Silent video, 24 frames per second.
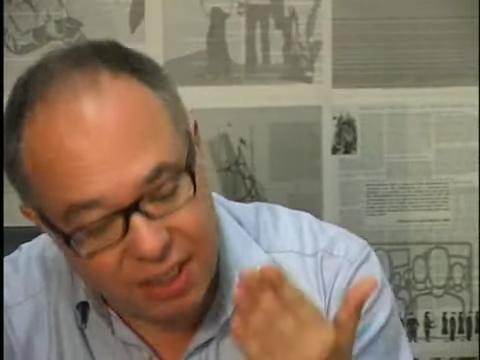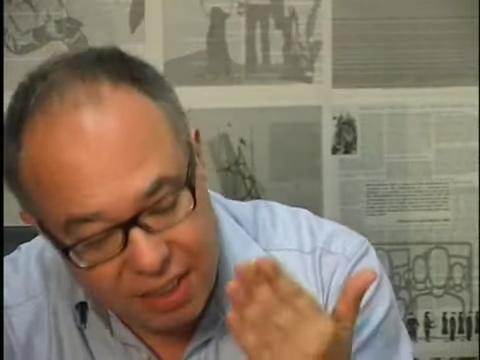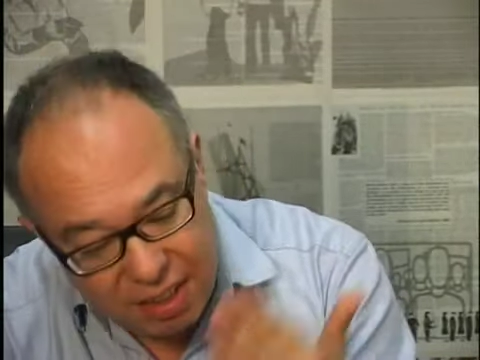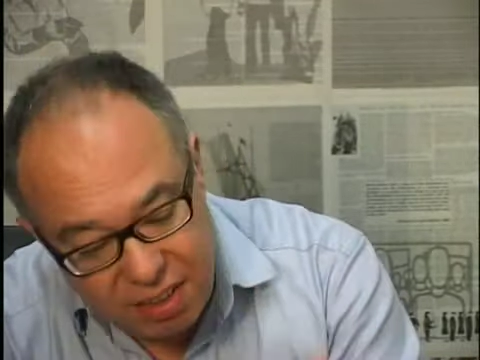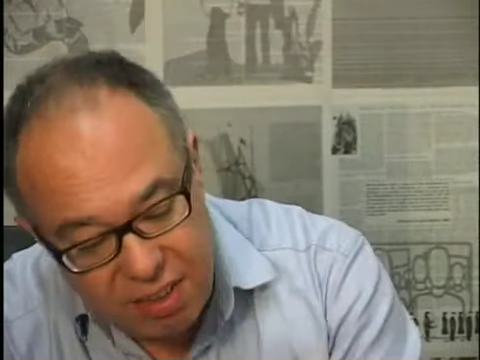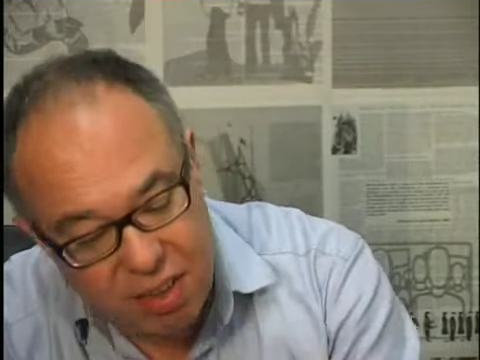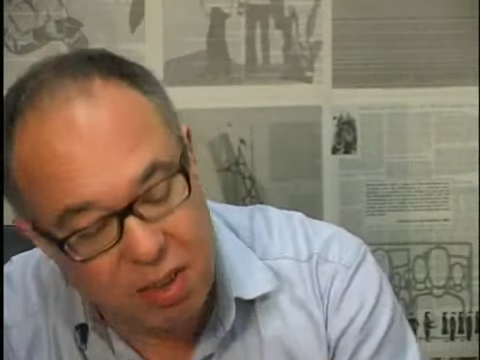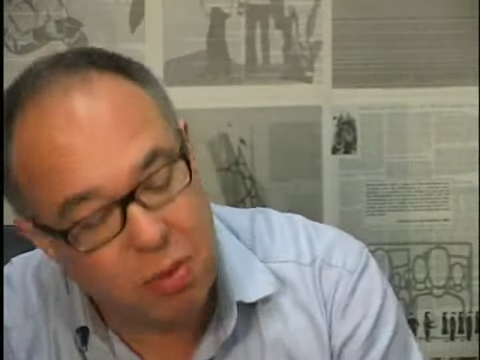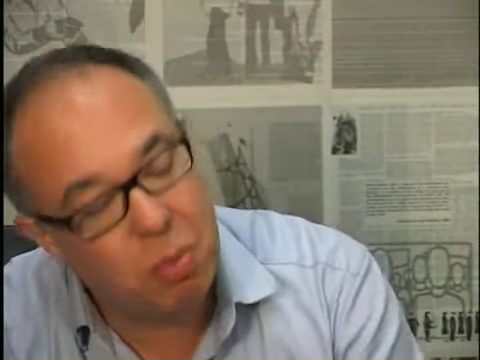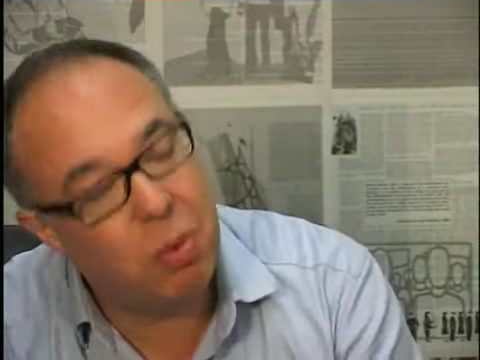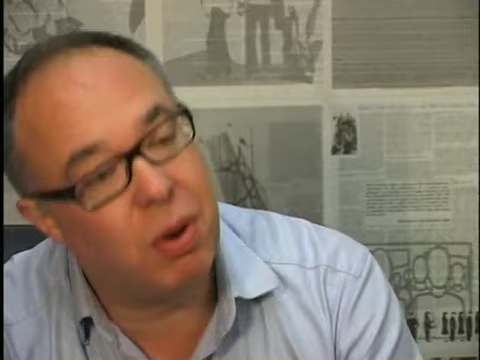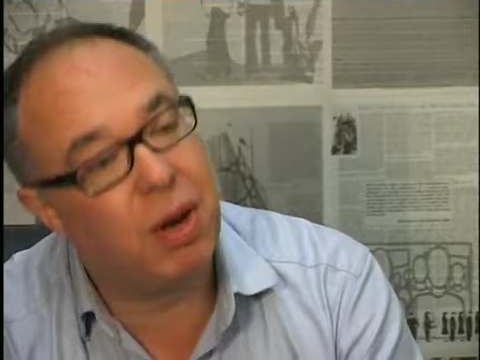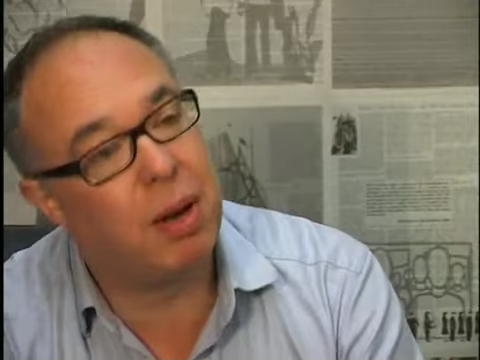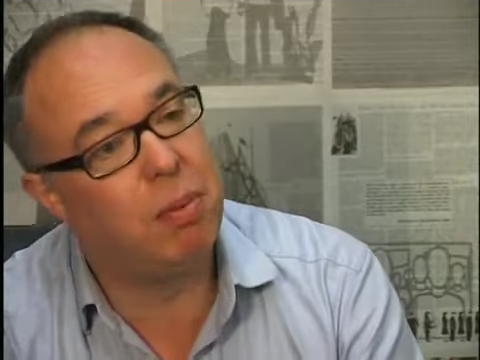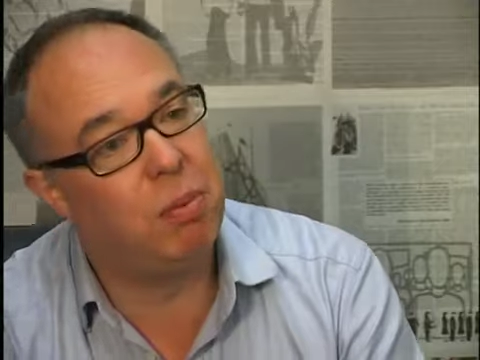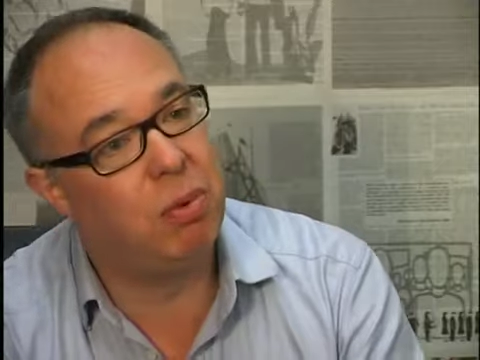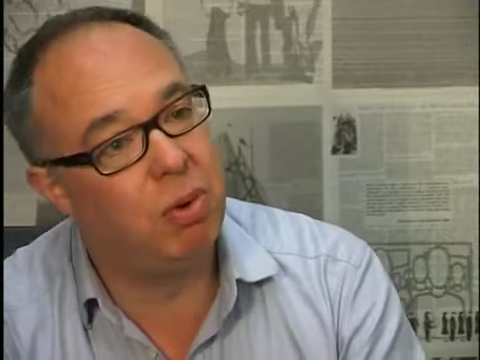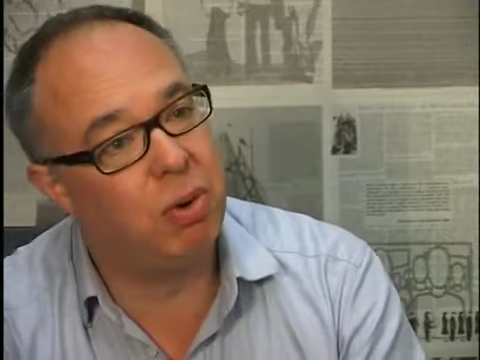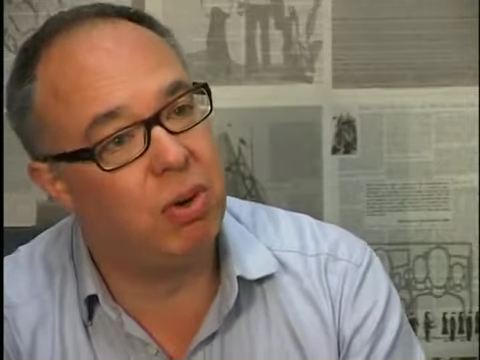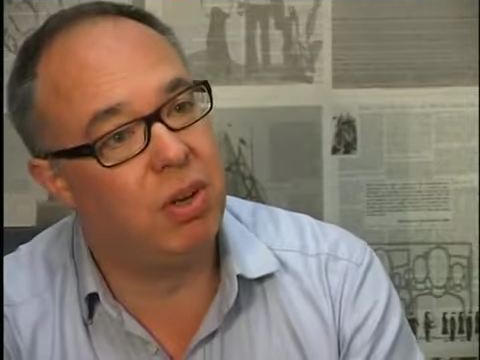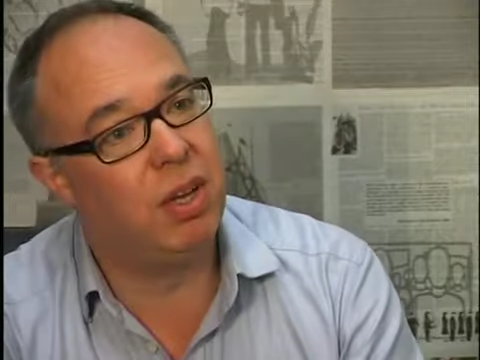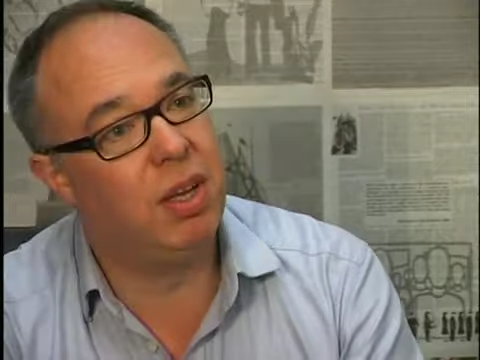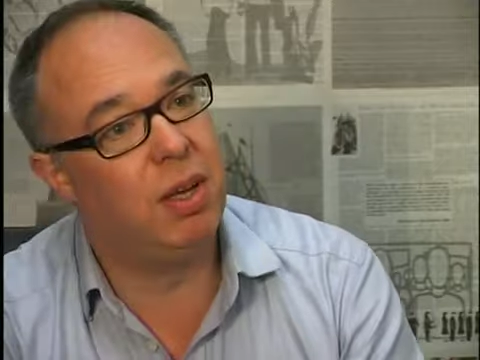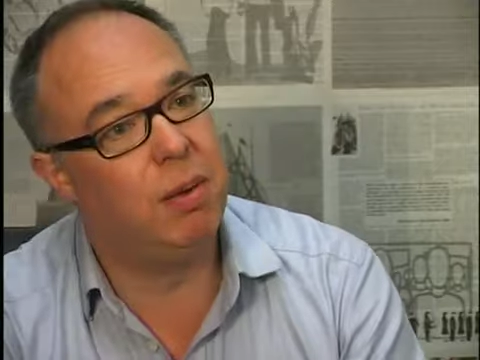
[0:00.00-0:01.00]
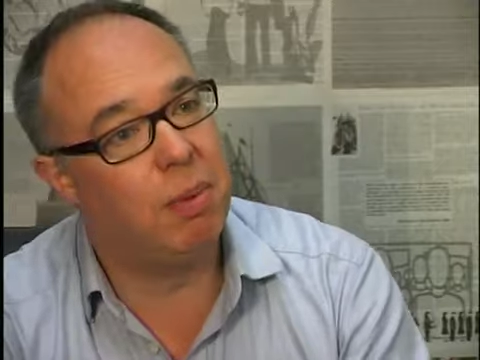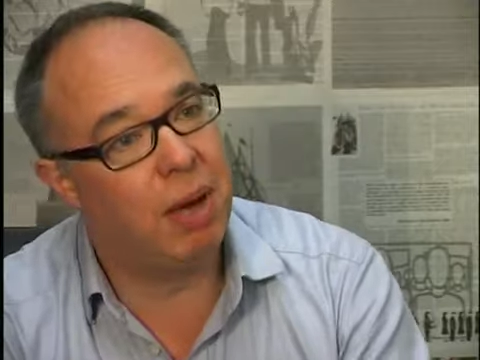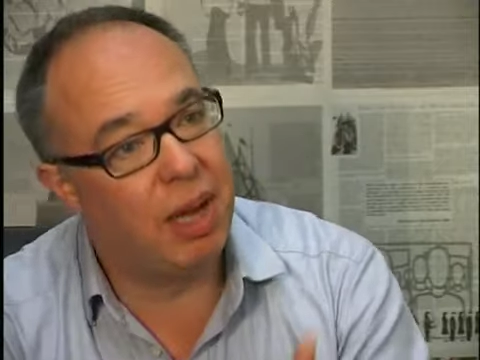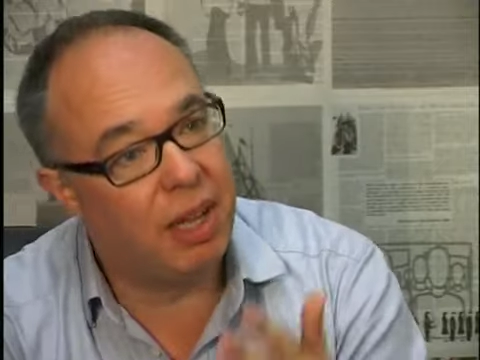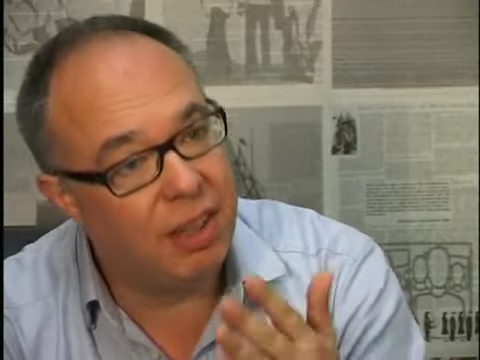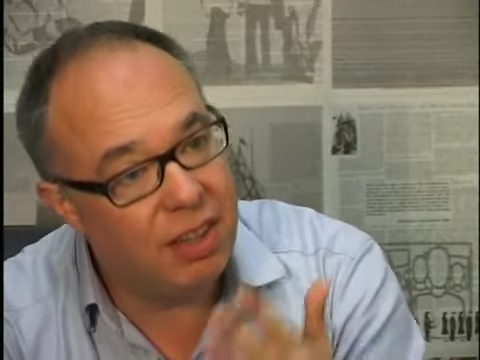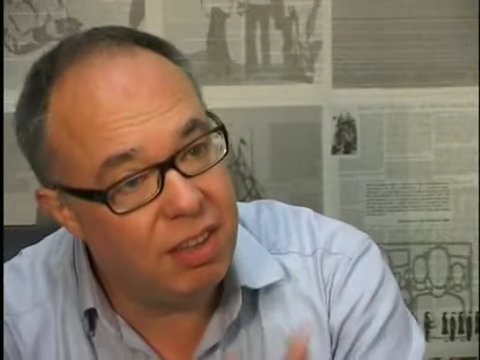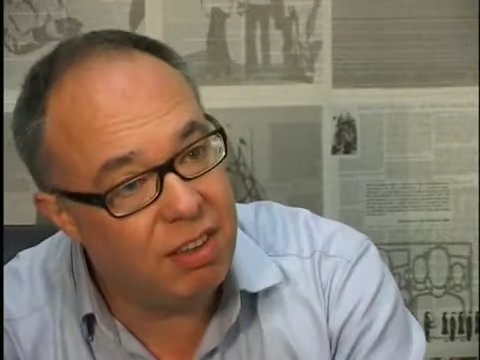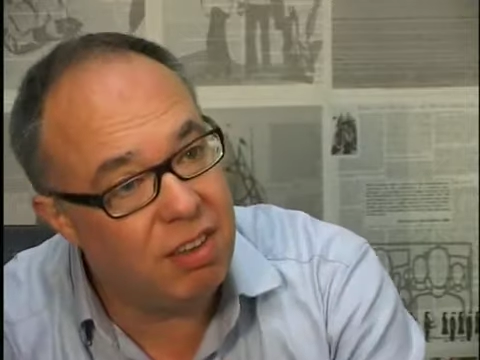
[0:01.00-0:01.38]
this is what I'm talking about,